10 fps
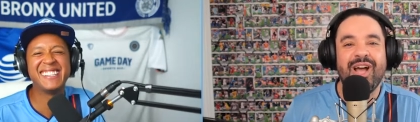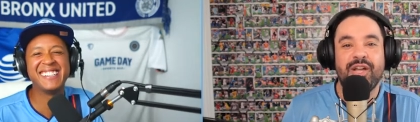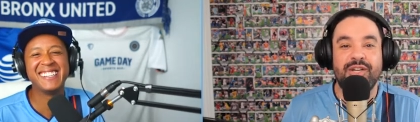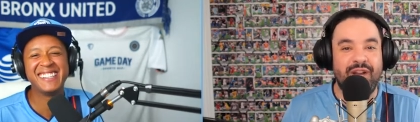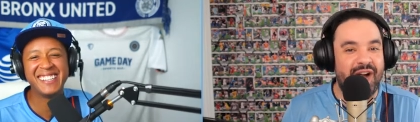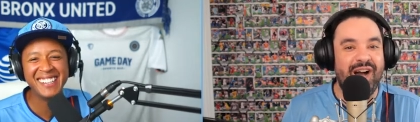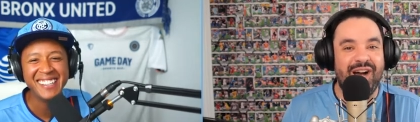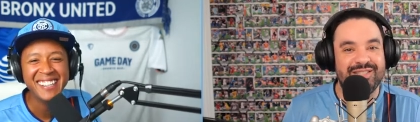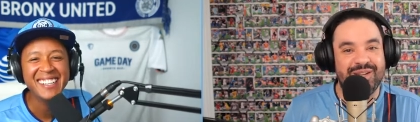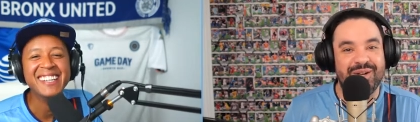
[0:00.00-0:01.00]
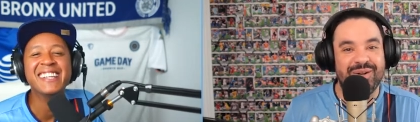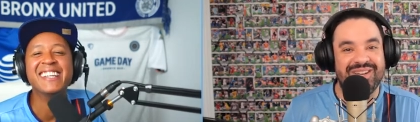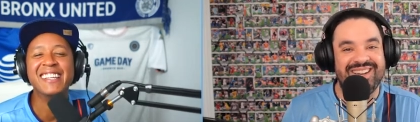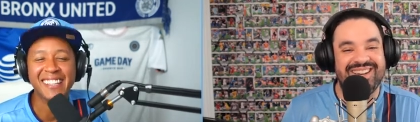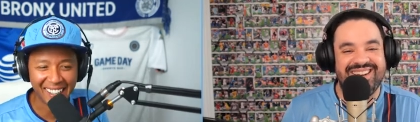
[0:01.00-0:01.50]
Speaker 1: nah,
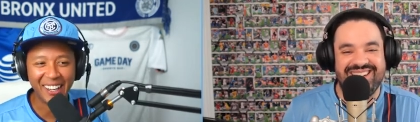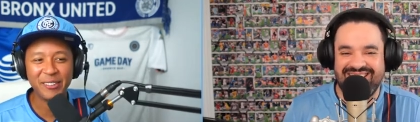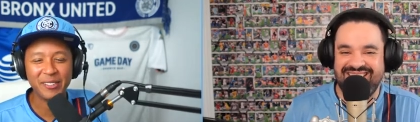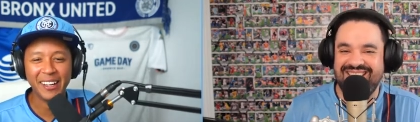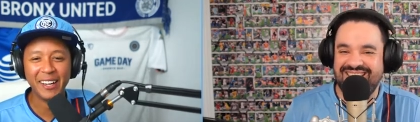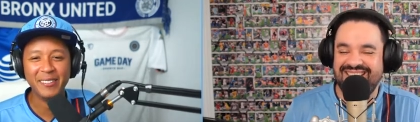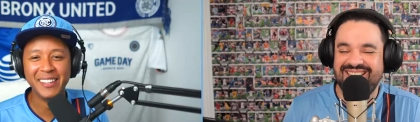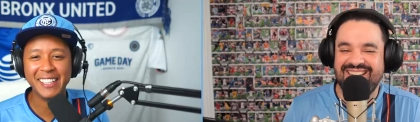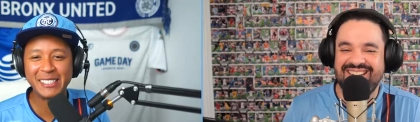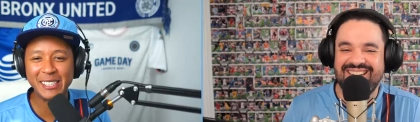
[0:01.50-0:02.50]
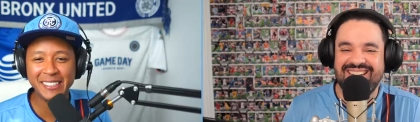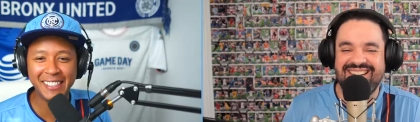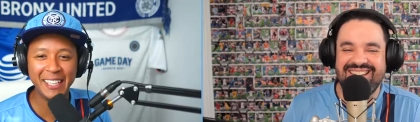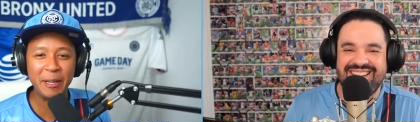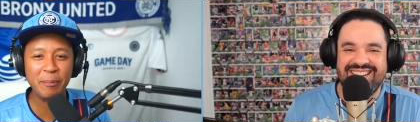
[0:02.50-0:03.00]
dude. nah, fam, that's just
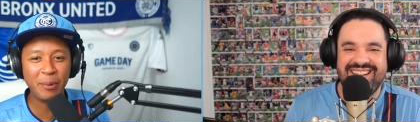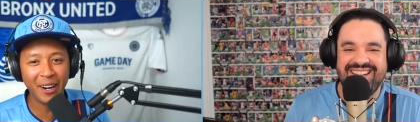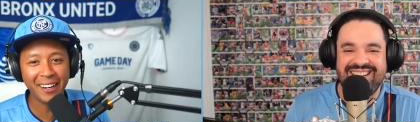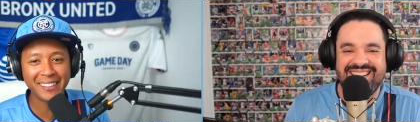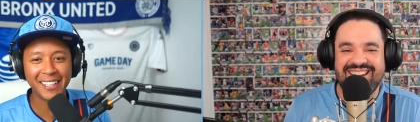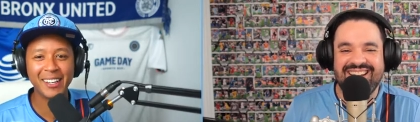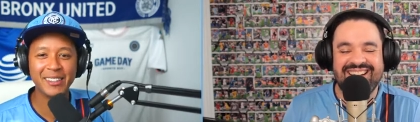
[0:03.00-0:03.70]
Keaton Parks out